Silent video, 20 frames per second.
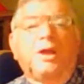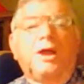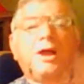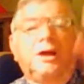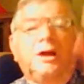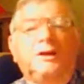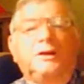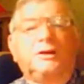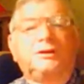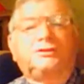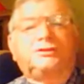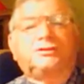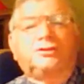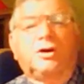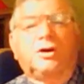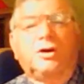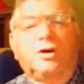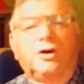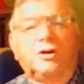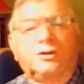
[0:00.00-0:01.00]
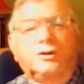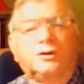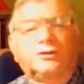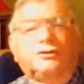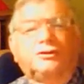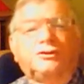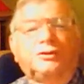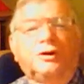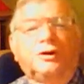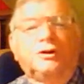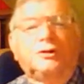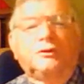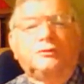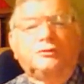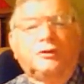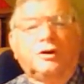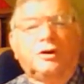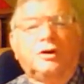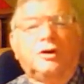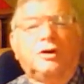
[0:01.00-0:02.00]
and he saw the Son
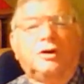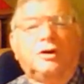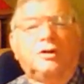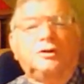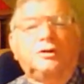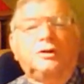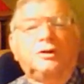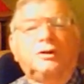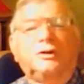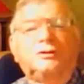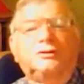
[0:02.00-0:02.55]
of God